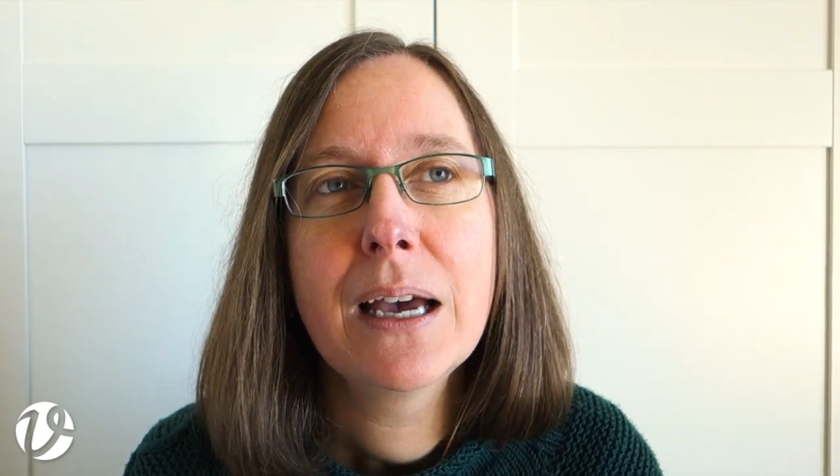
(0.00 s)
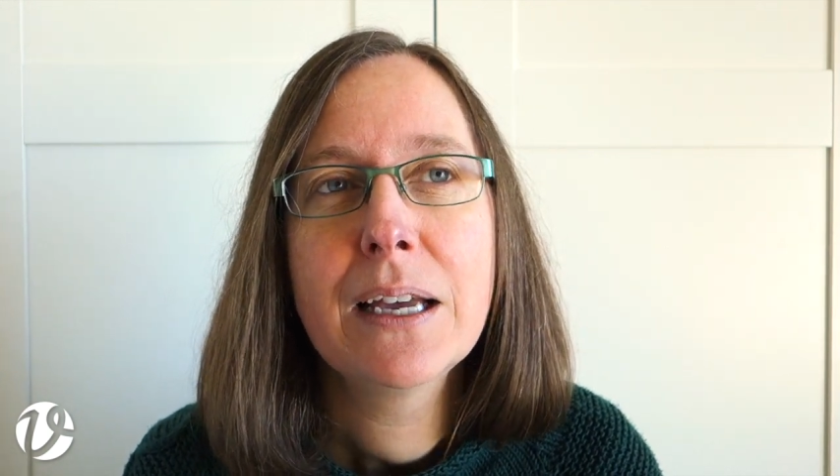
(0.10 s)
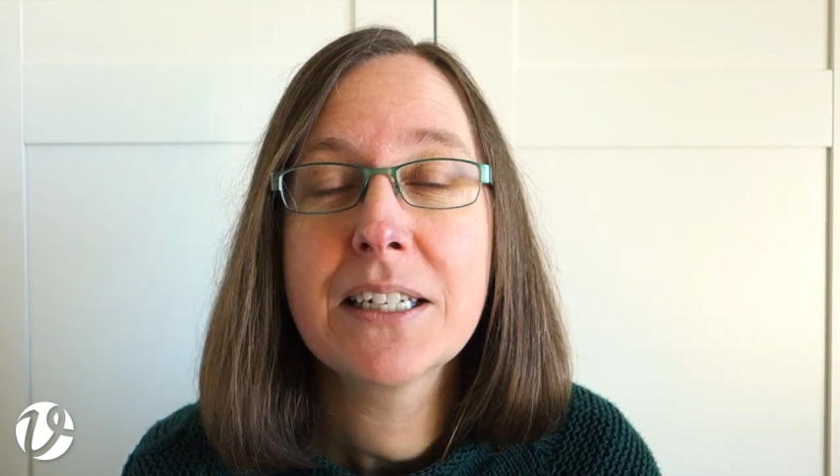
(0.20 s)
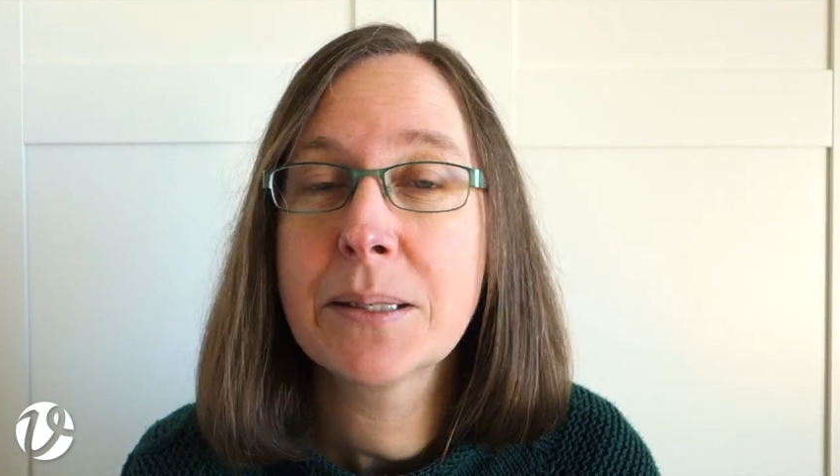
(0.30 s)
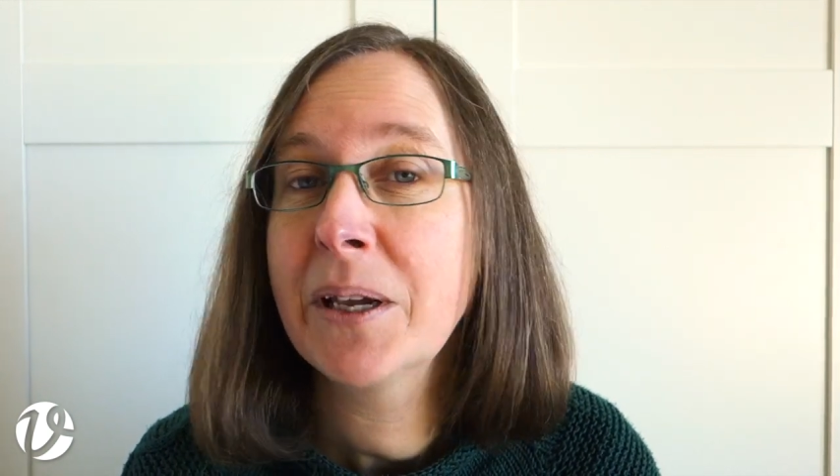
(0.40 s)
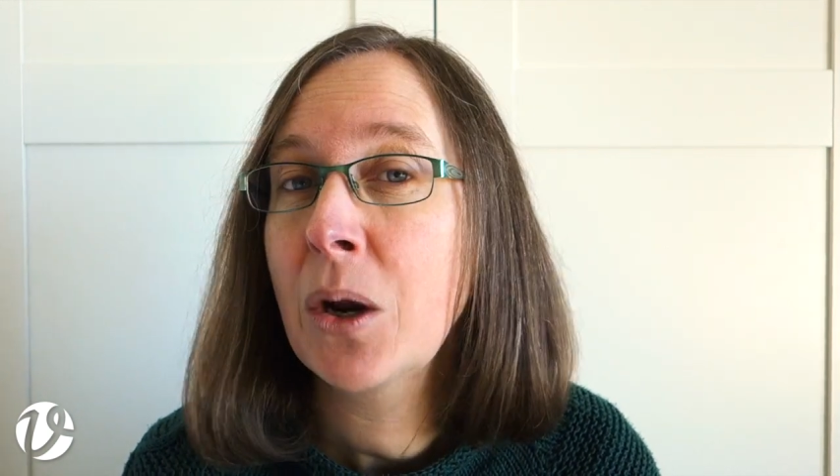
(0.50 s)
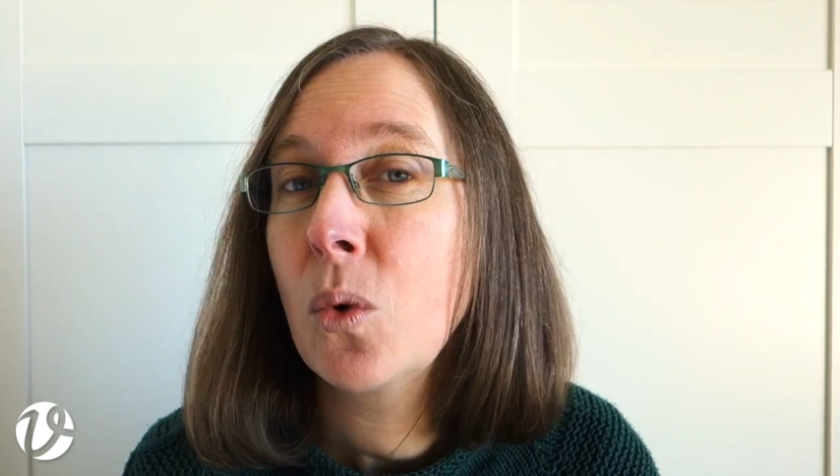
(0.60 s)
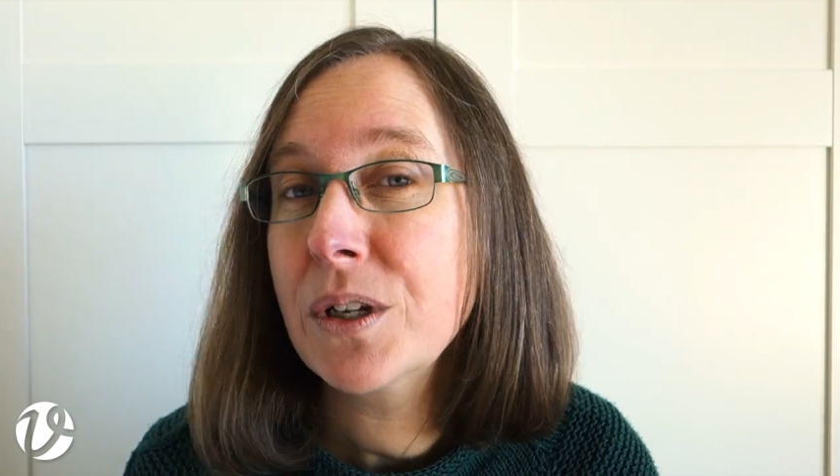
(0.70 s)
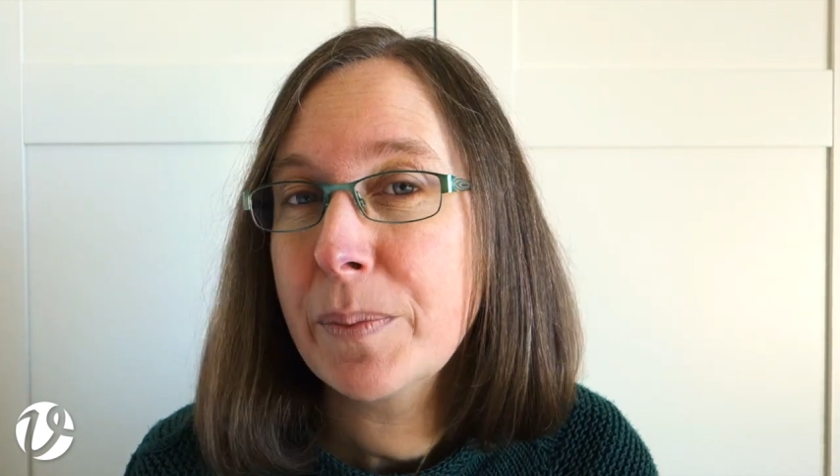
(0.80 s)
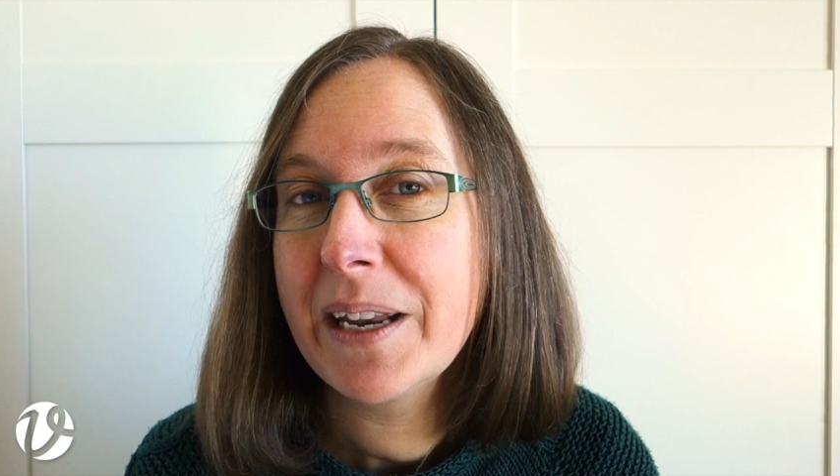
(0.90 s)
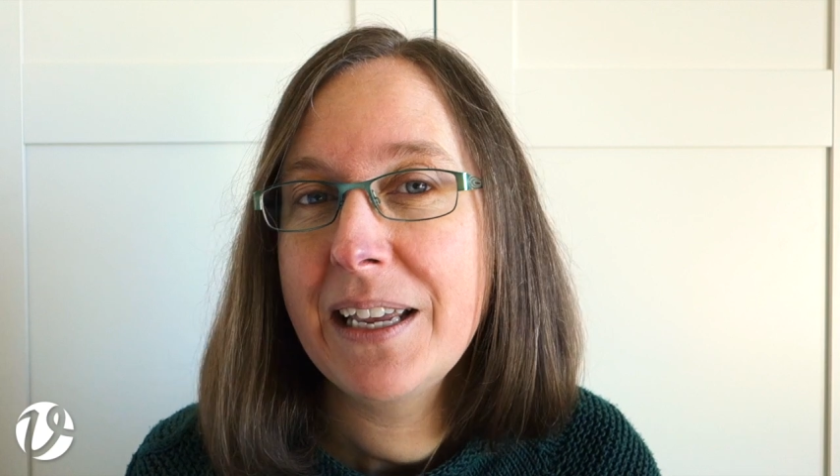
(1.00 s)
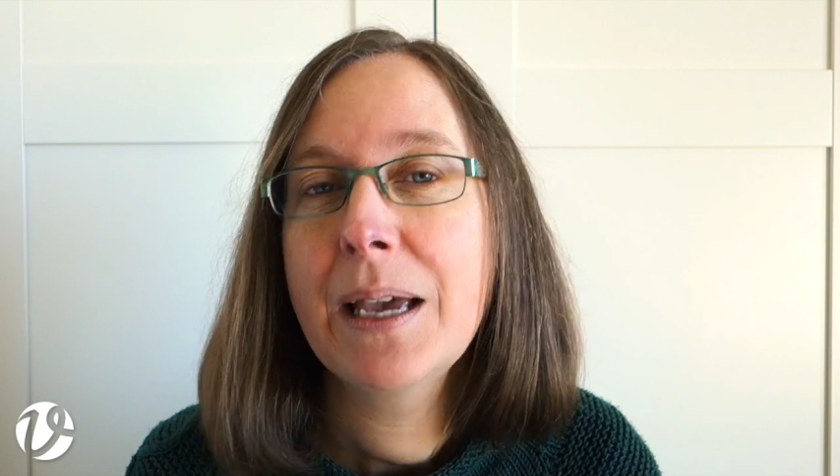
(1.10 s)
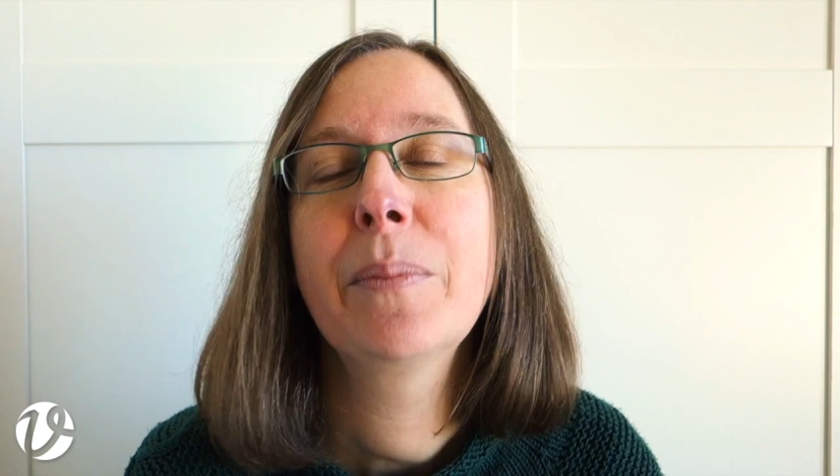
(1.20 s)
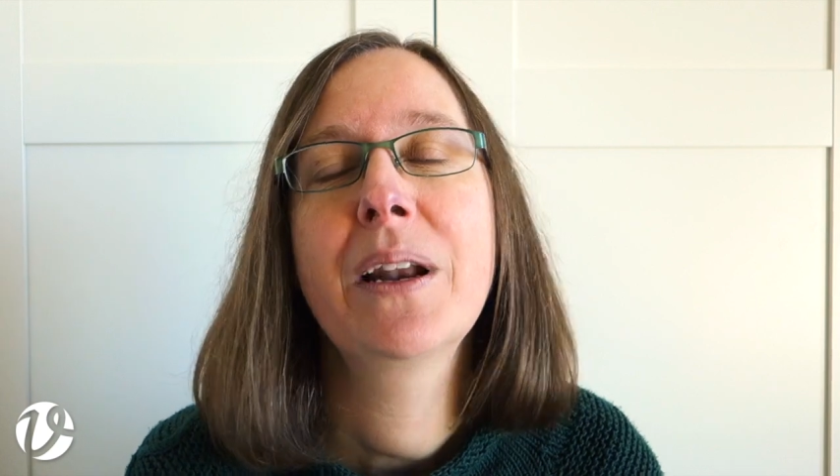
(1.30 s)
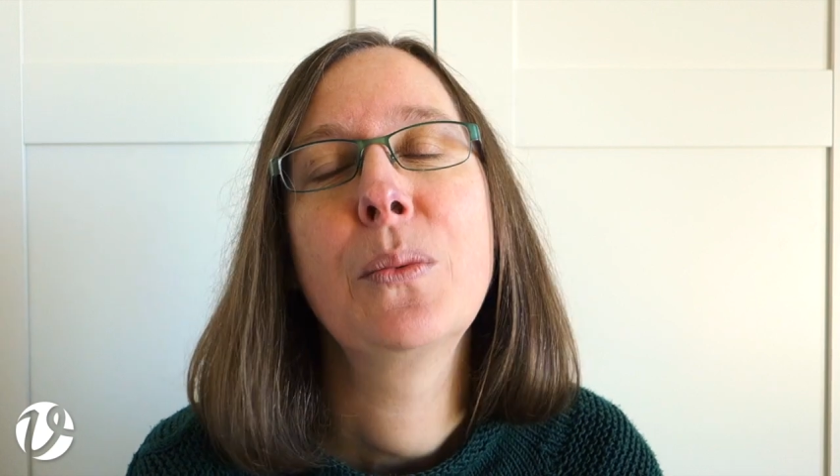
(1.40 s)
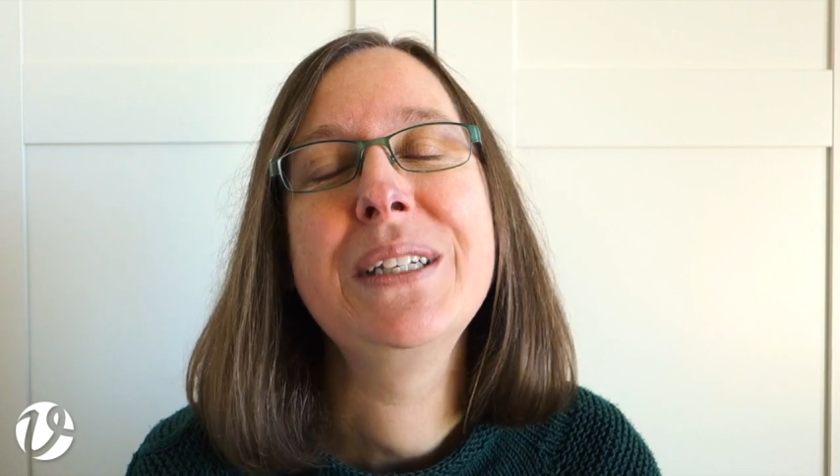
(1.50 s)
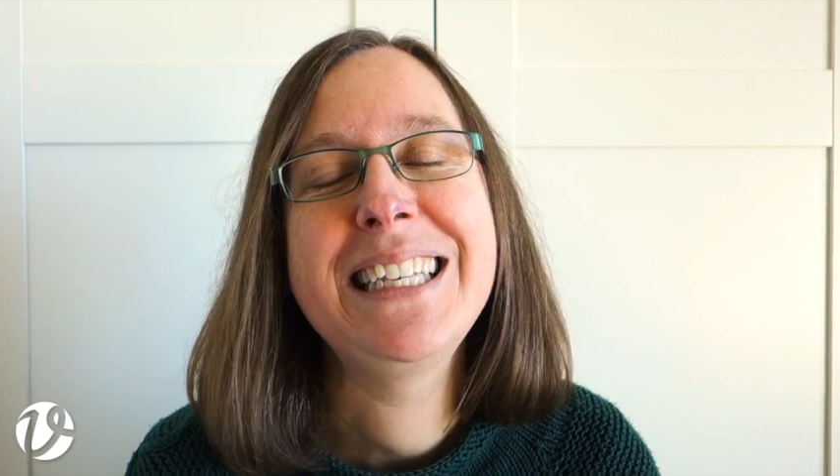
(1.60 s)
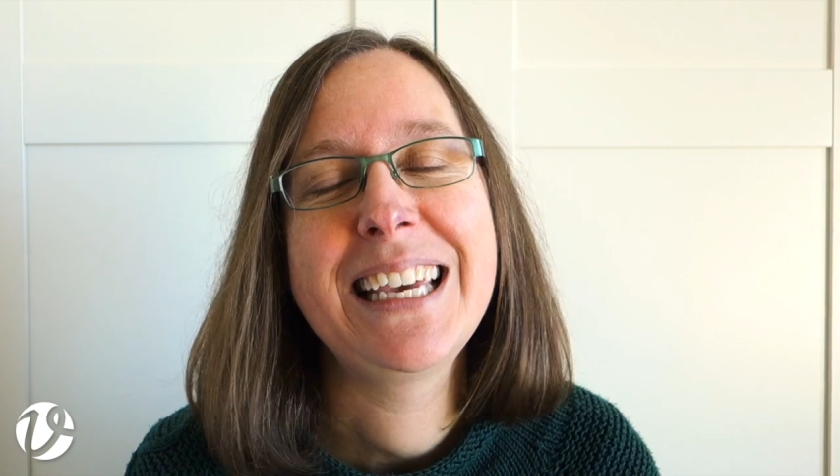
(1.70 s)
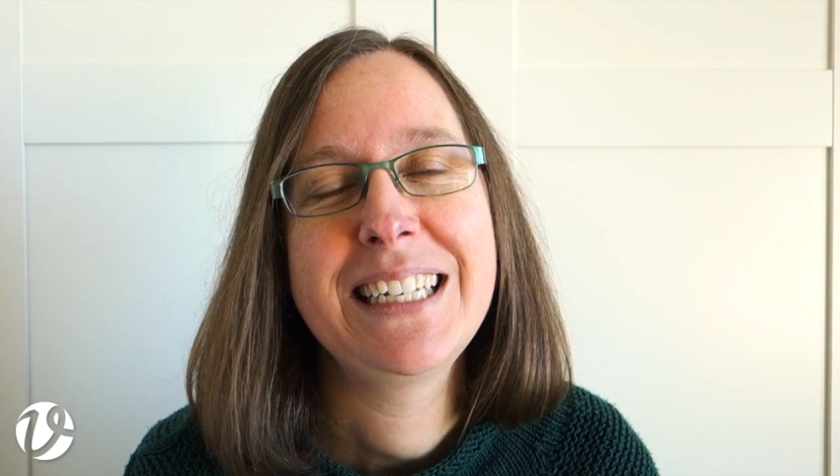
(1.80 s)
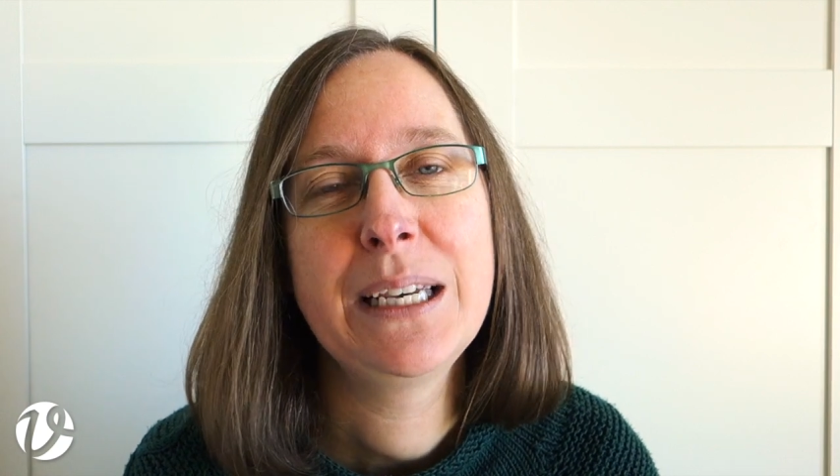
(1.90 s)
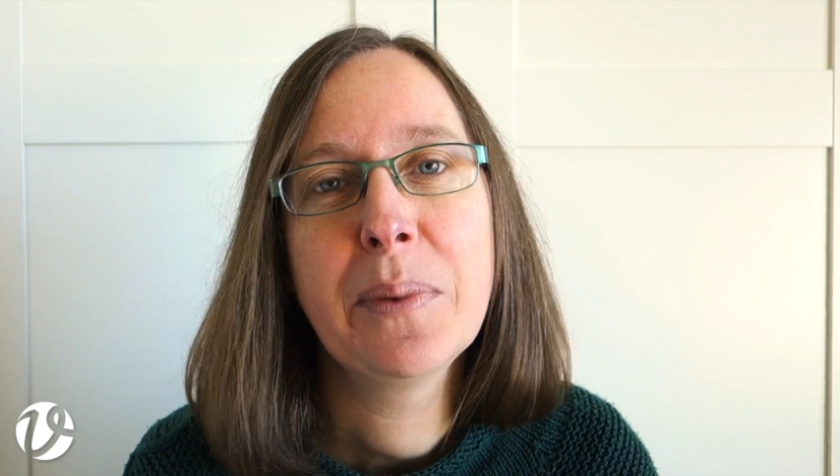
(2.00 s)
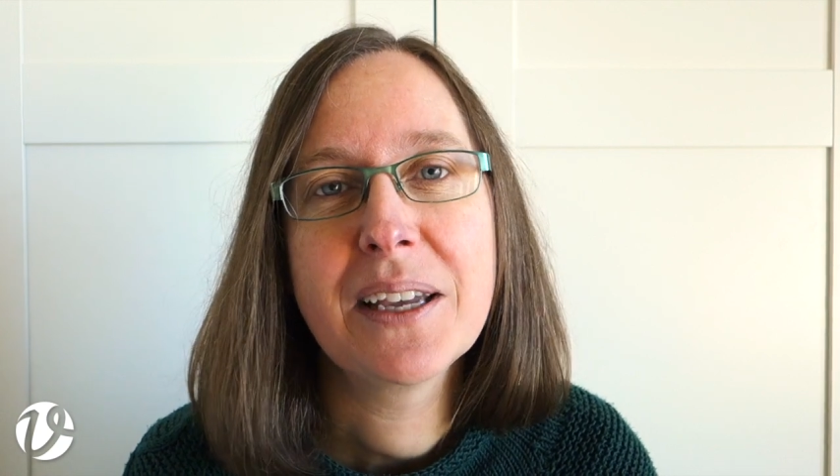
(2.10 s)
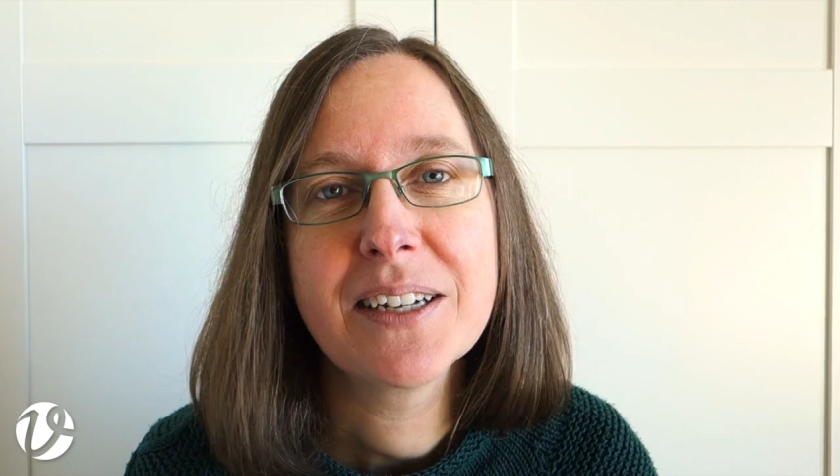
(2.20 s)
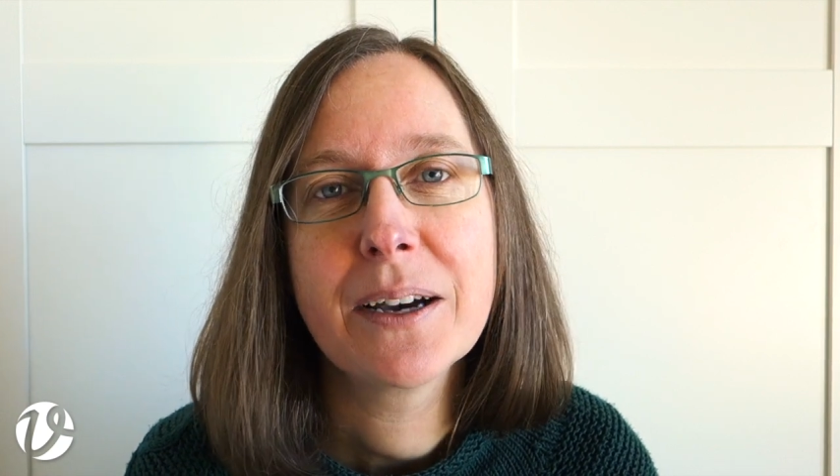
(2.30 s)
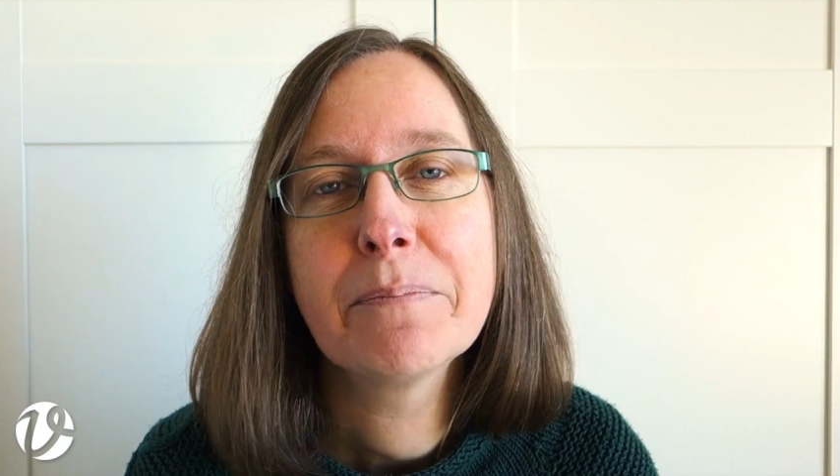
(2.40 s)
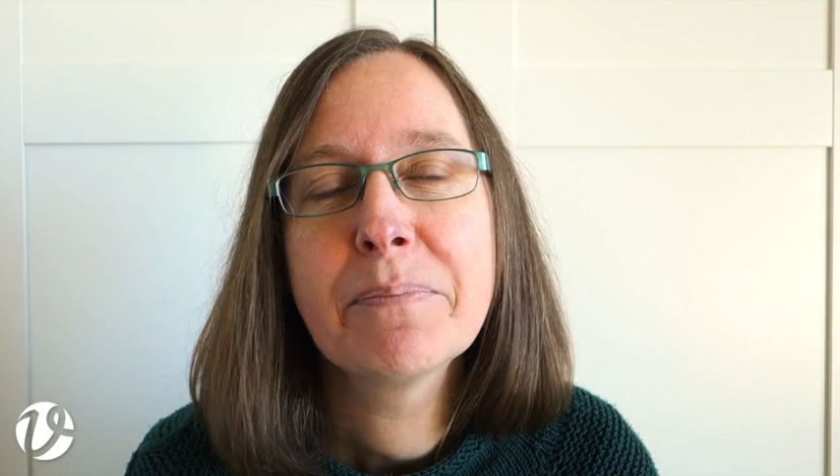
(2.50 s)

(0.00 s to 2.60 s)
It doesn't mean I was better yet, but I was getting better.